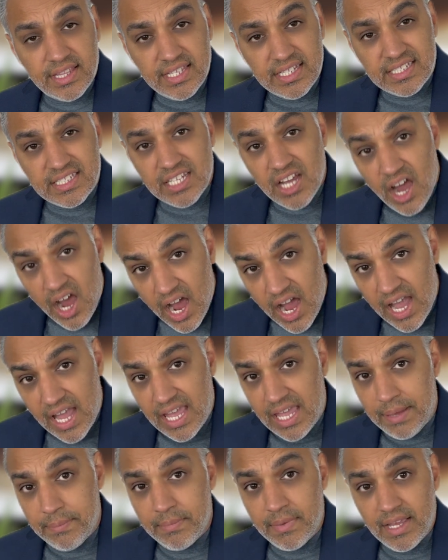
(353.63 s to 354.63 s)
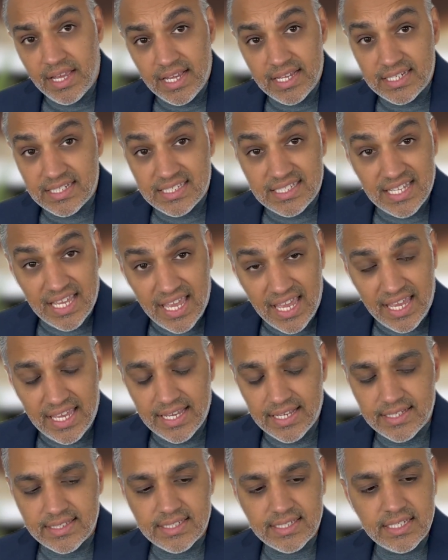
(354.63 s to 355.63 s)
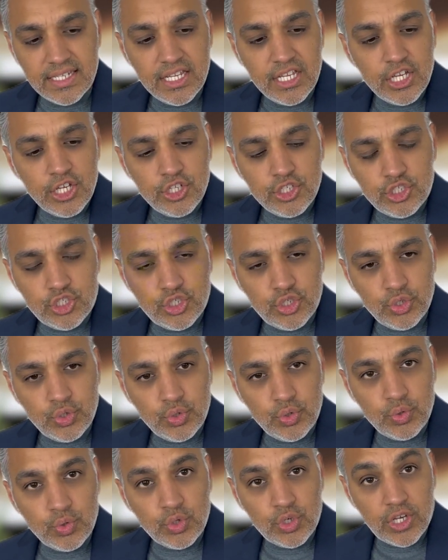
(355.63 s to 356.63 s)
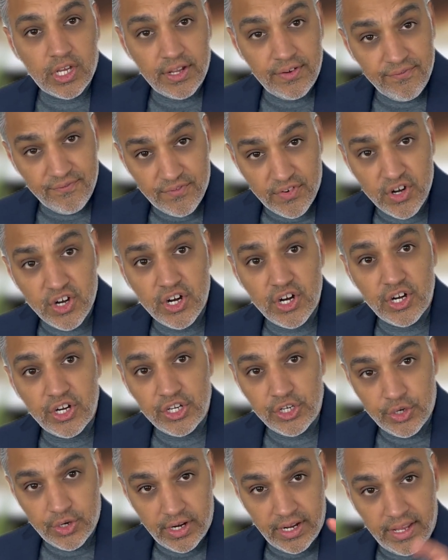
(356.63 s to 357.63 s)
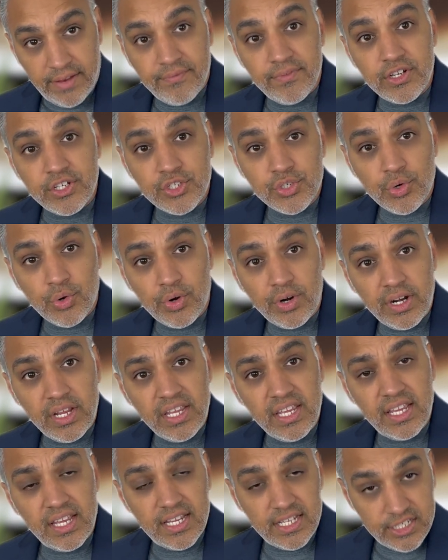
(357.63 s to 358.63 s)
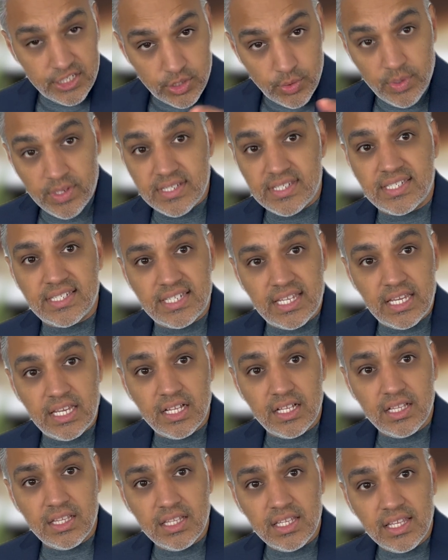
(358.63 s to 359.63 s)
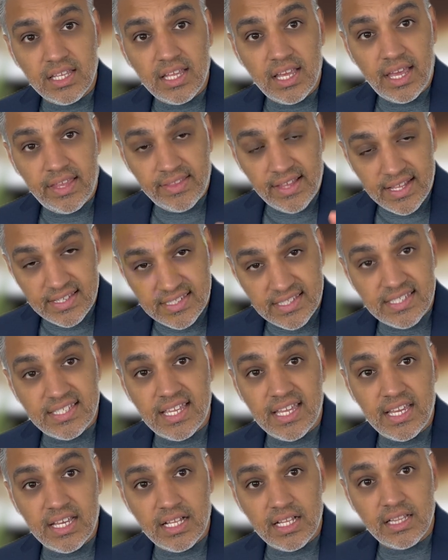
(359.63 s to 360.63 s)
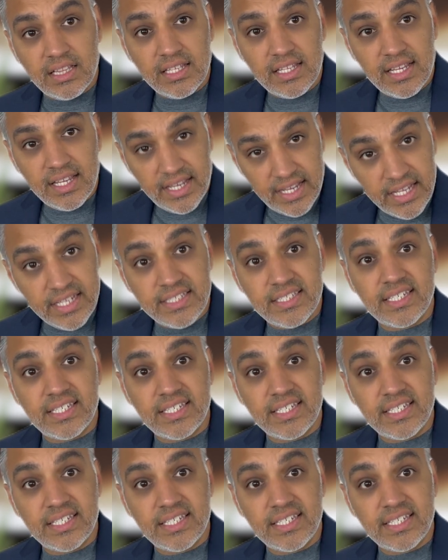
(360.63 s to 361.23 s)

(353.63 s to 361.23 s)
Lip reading: time it takes to convert your inventory into a sale and that sale into